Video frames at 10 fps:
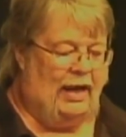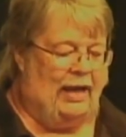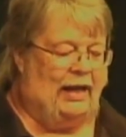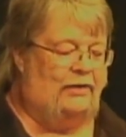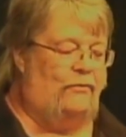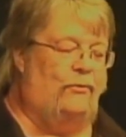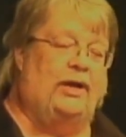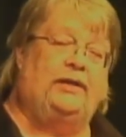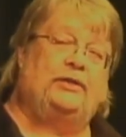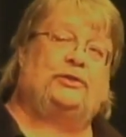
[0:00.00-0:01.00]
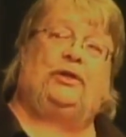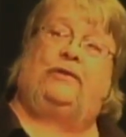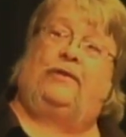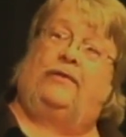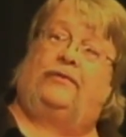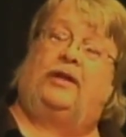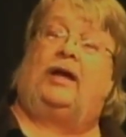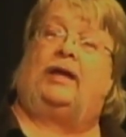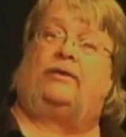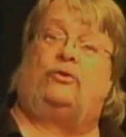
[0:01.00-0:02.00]
And I read this to you the other
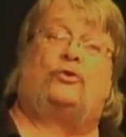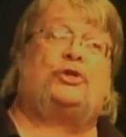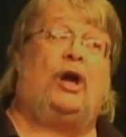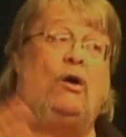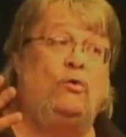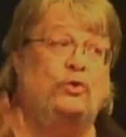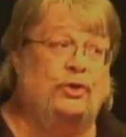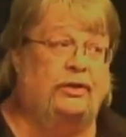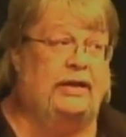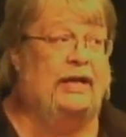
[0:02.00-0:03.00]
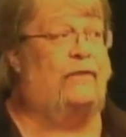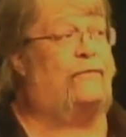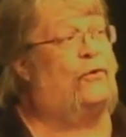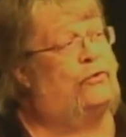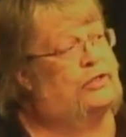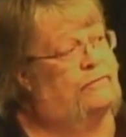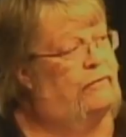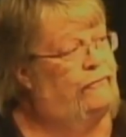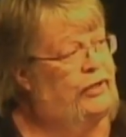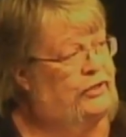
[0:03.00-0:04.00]
night. You're chosen in a furnace of
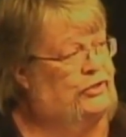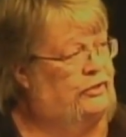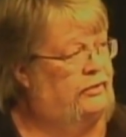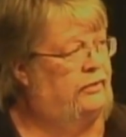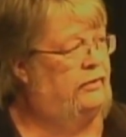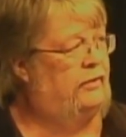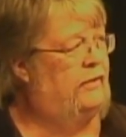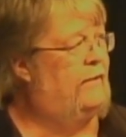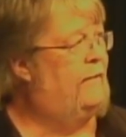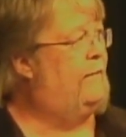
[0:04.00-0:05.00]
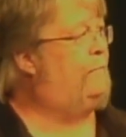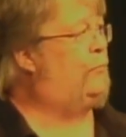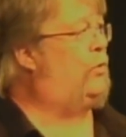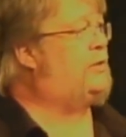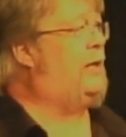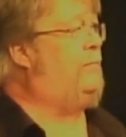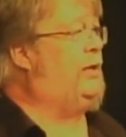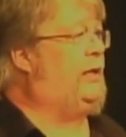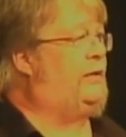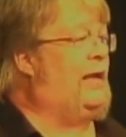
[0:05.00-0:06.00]
affliction. What does that
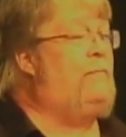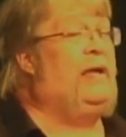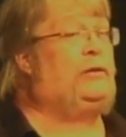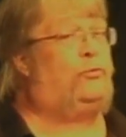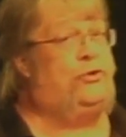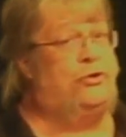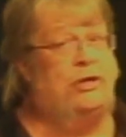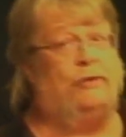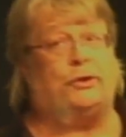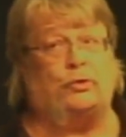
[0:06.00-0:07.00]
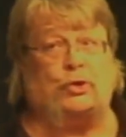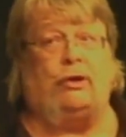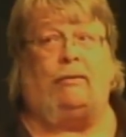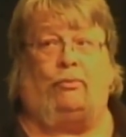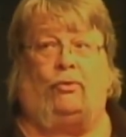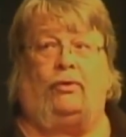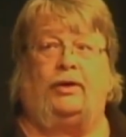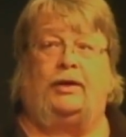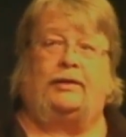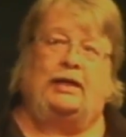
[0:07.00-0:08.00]
mean? That means when you go through trouble,
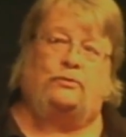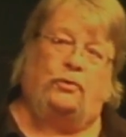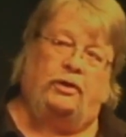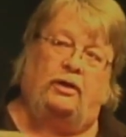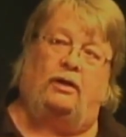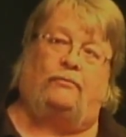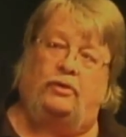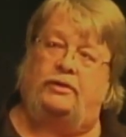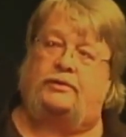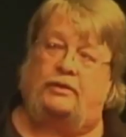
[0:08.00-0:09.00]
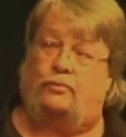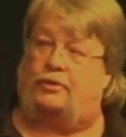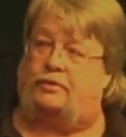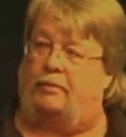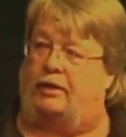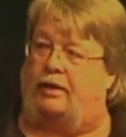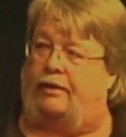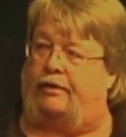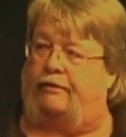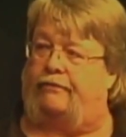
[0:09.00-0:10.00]
that's when God really sees what you're made
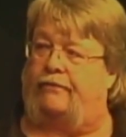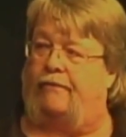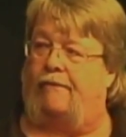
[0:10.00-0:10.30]
out of.